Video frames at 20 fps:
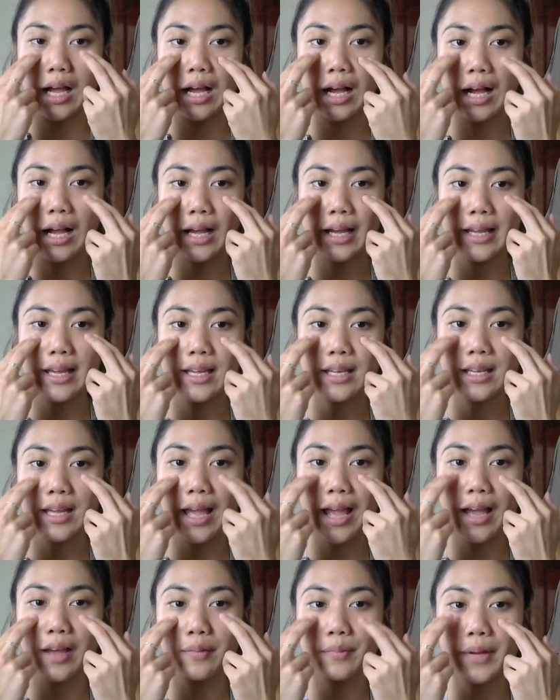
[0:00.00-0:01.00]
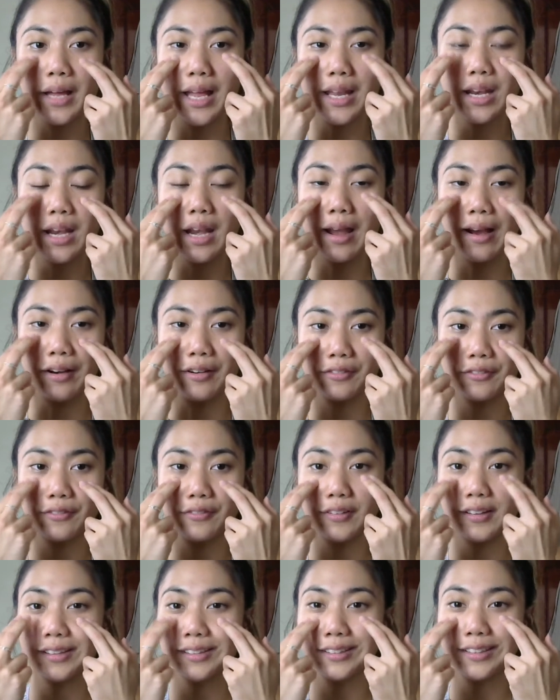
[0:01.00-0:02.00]
I am enough
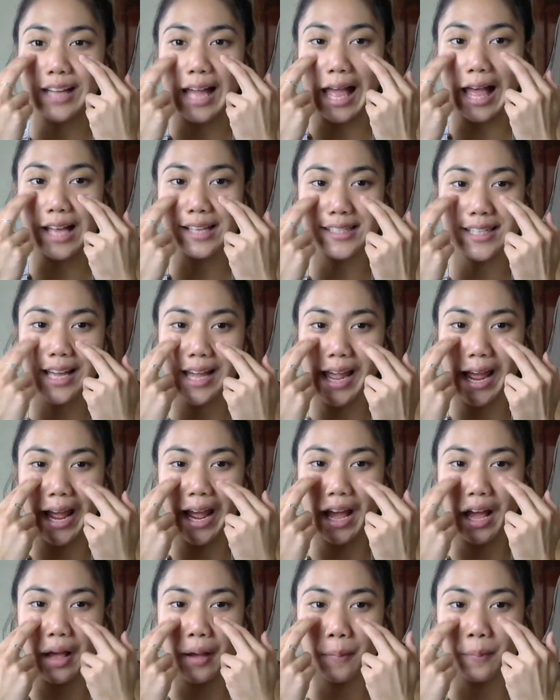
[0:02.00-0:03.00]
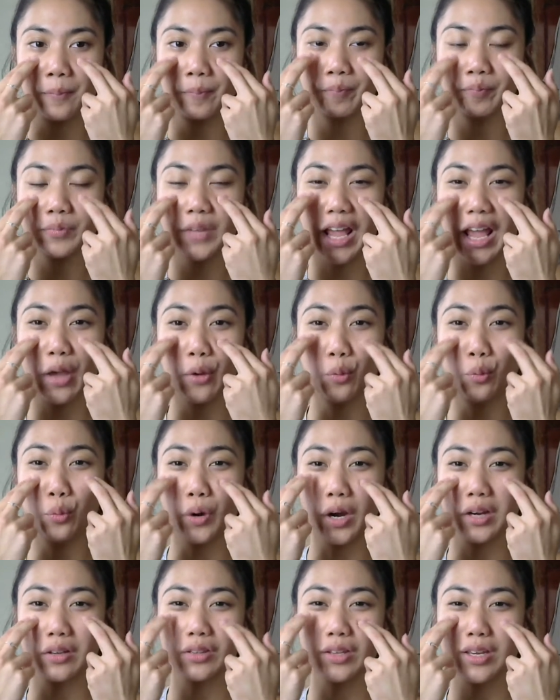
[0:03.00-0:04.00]
as I am, and
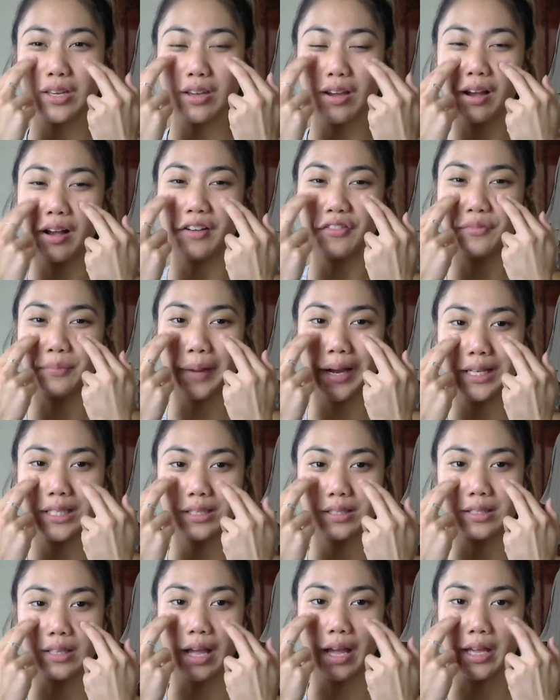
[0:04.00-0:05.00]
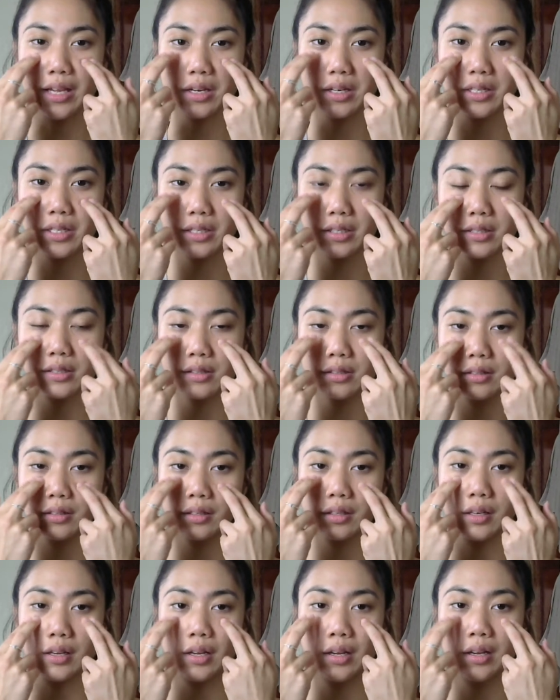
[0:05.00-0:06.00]
worthy of my desires,
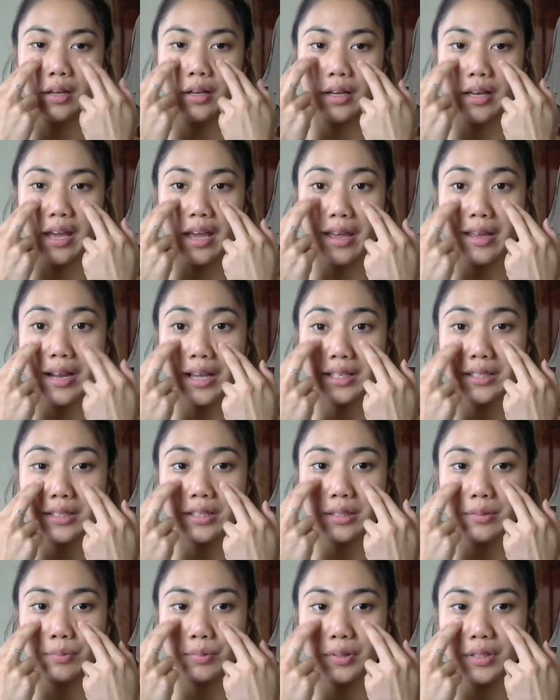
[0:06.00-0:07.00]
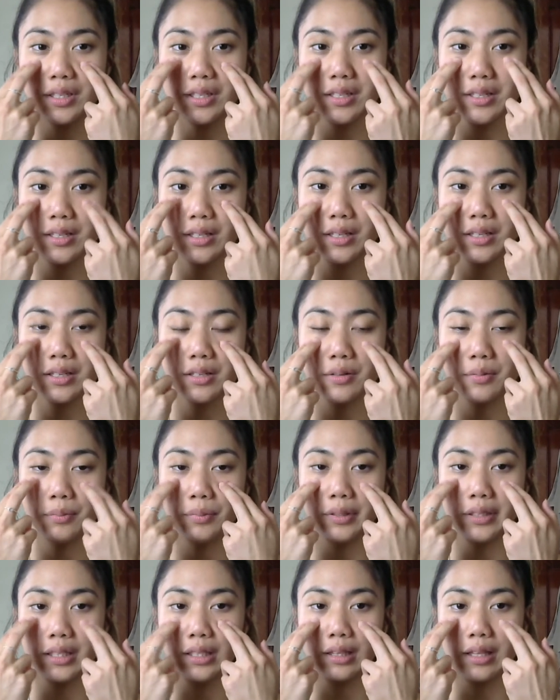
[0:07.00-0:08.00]
and I deeply and
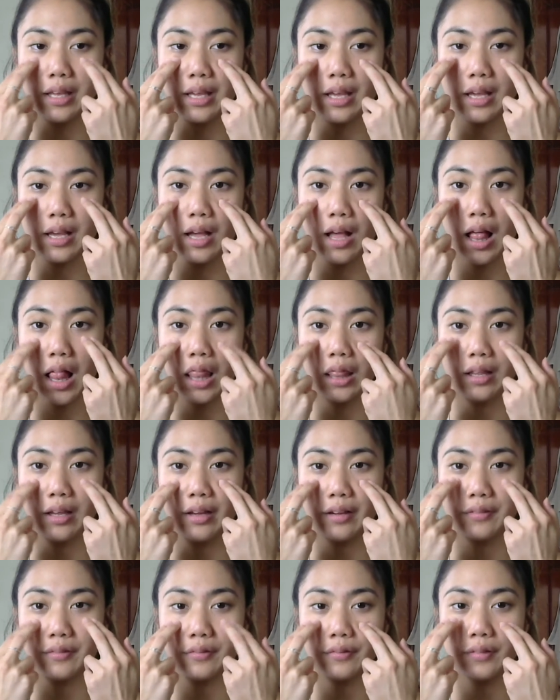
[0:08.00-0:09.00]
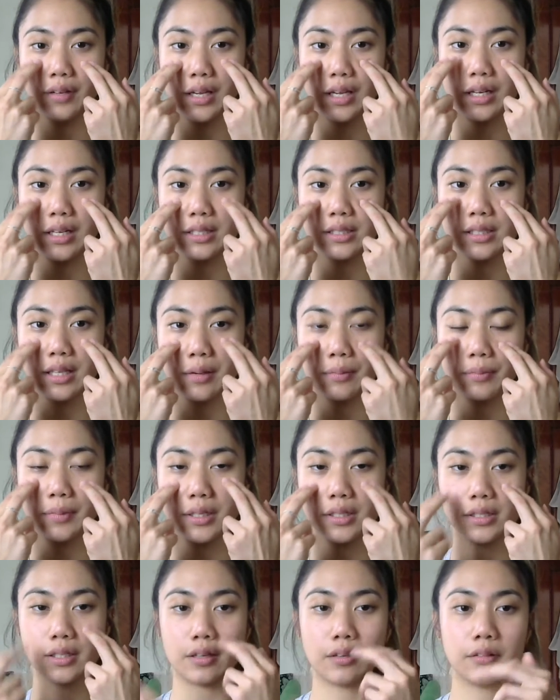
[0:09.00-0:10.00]
completely love and accept
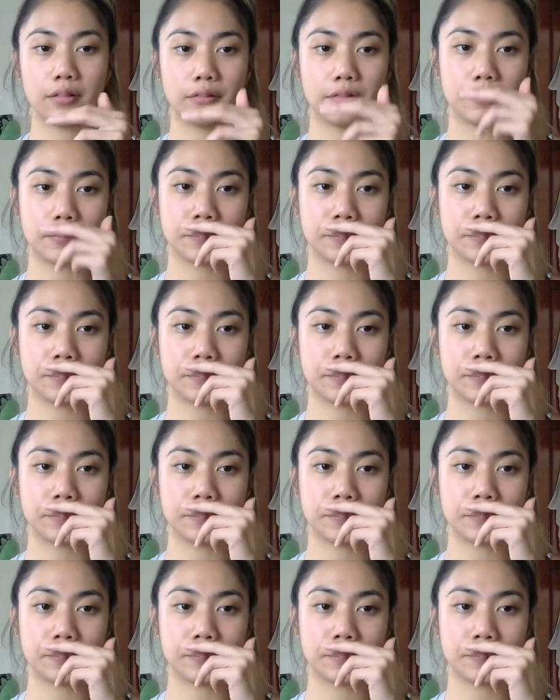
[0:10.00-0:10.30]
myself.